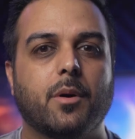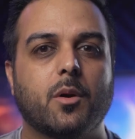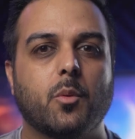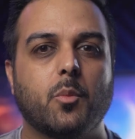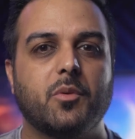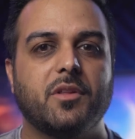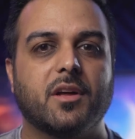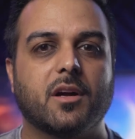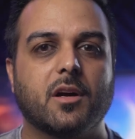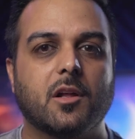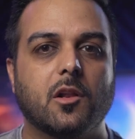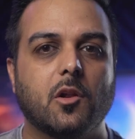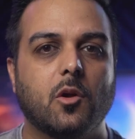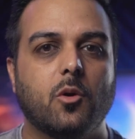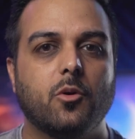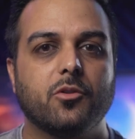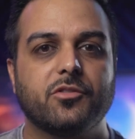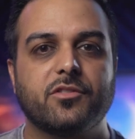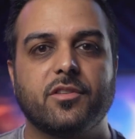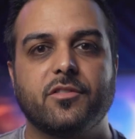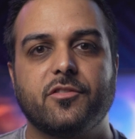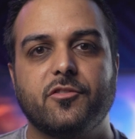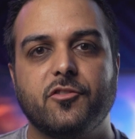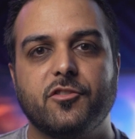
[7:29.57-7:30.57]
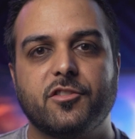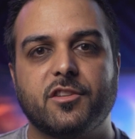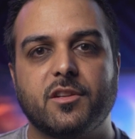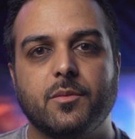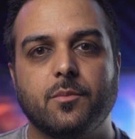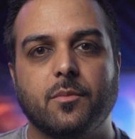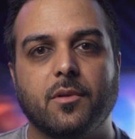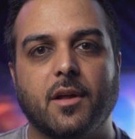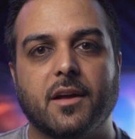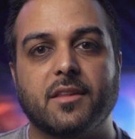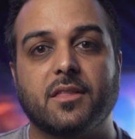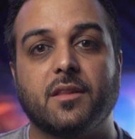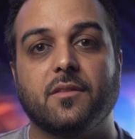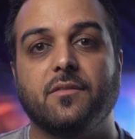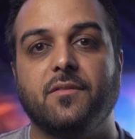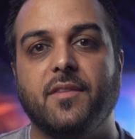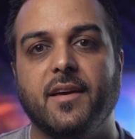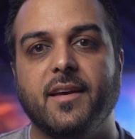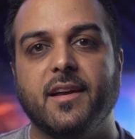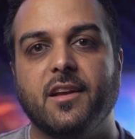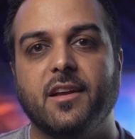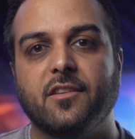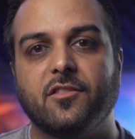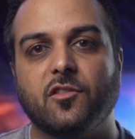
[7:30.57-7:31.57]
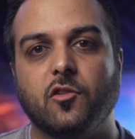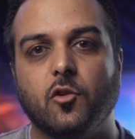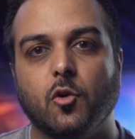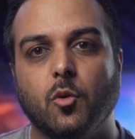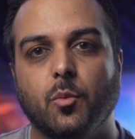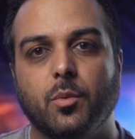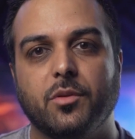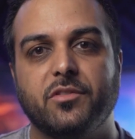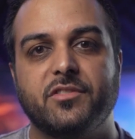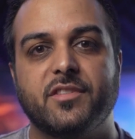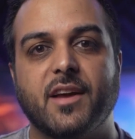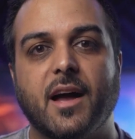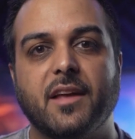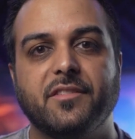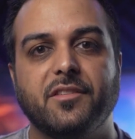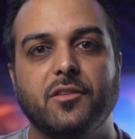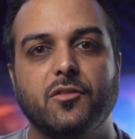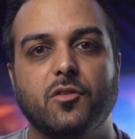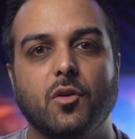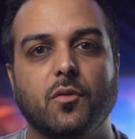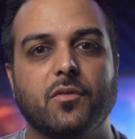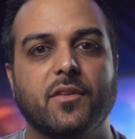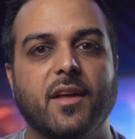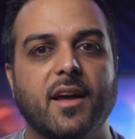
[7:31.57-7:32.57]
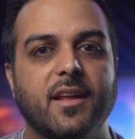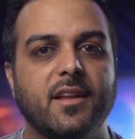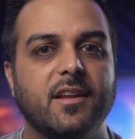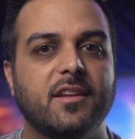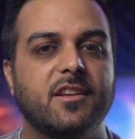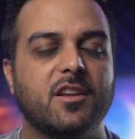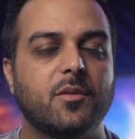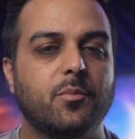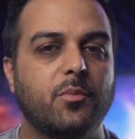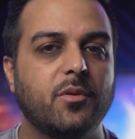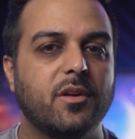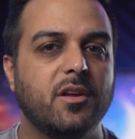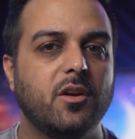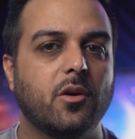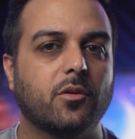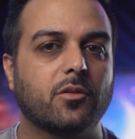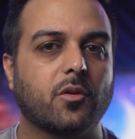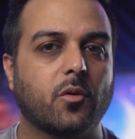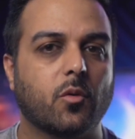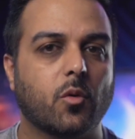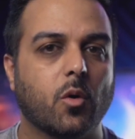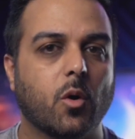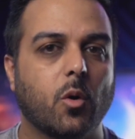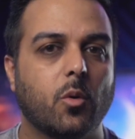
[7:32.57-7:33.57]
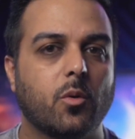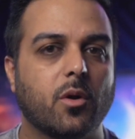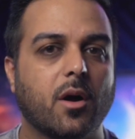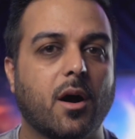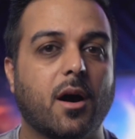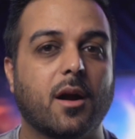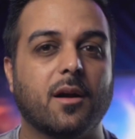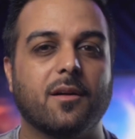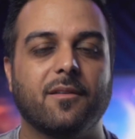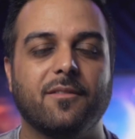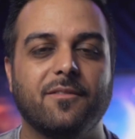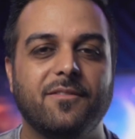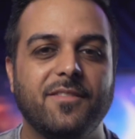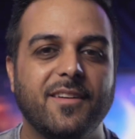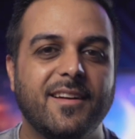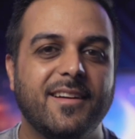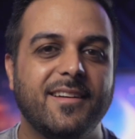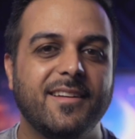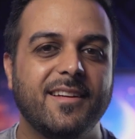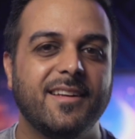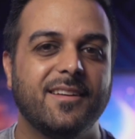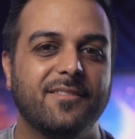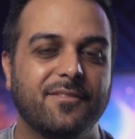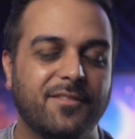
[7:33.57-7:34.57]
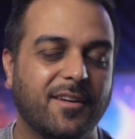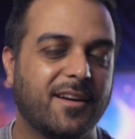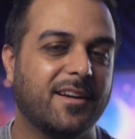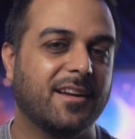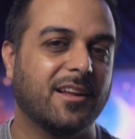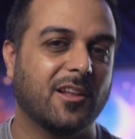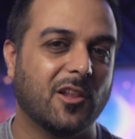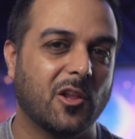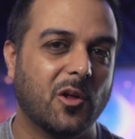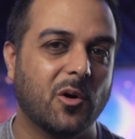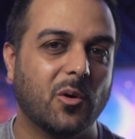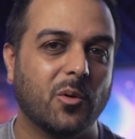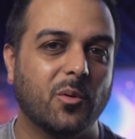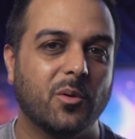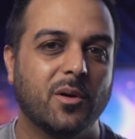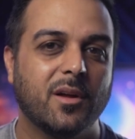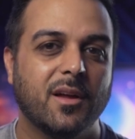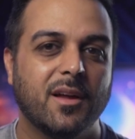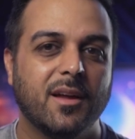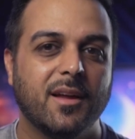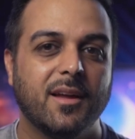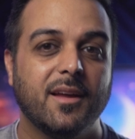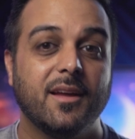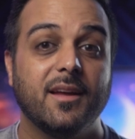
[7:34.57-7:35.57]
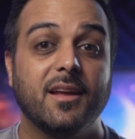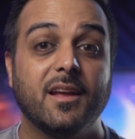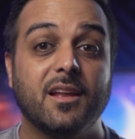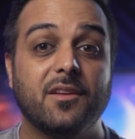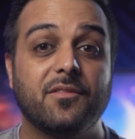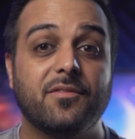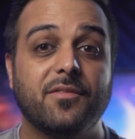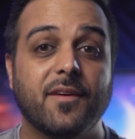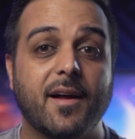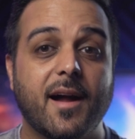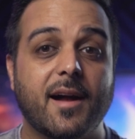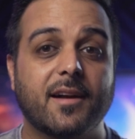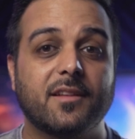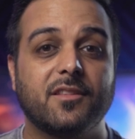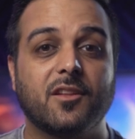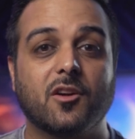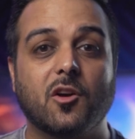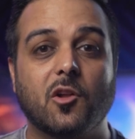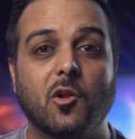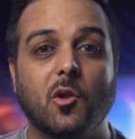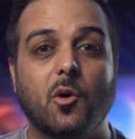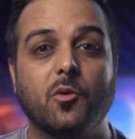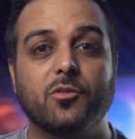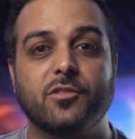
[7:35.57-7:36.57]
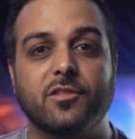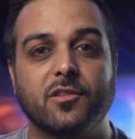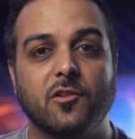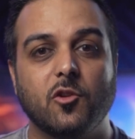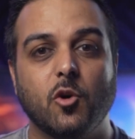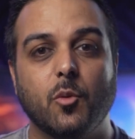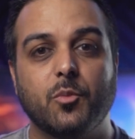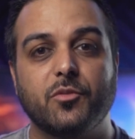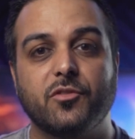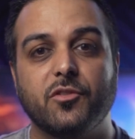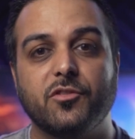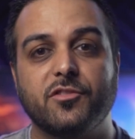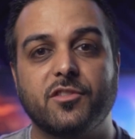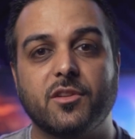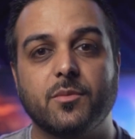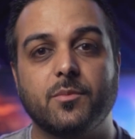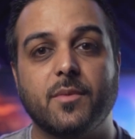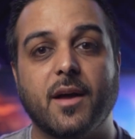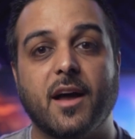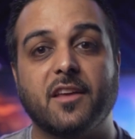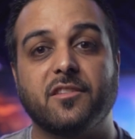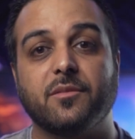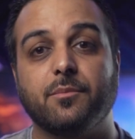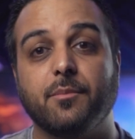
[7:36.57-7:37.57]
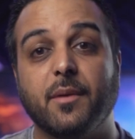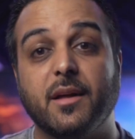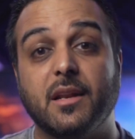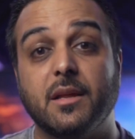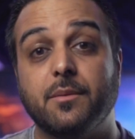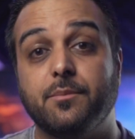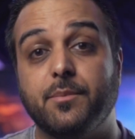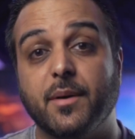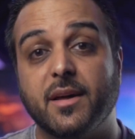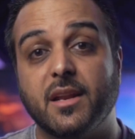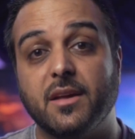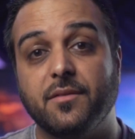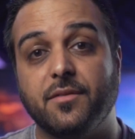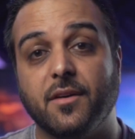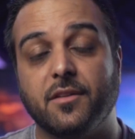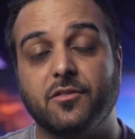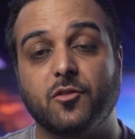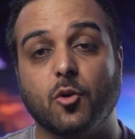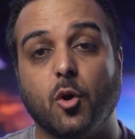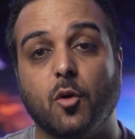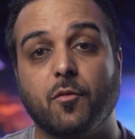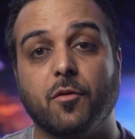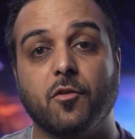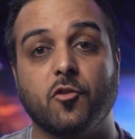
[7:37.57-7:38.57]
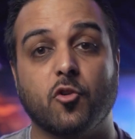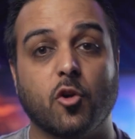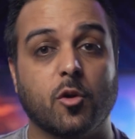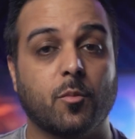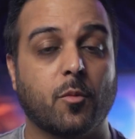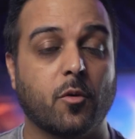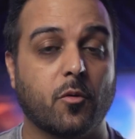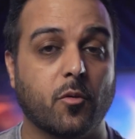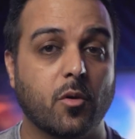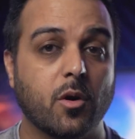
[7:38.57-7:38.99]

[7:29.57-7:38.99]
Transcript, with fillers: But with a closed system like the Vegas Loop, chances of getting debris on the road are very, very low. In fact, the closed loop system has many benefits over normal